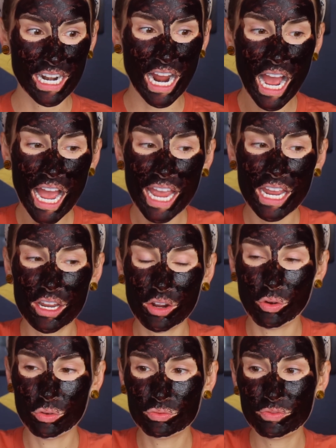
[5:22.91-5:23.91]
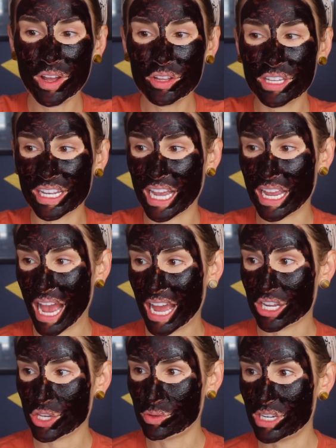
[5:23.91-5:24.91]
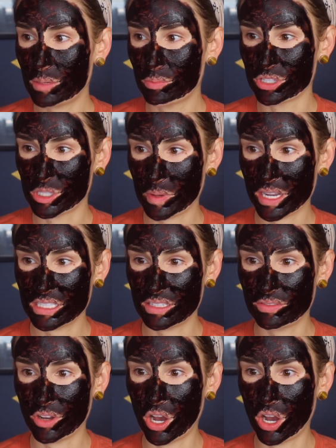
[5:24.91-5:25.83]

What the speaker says: And I felt like I had a unique perspective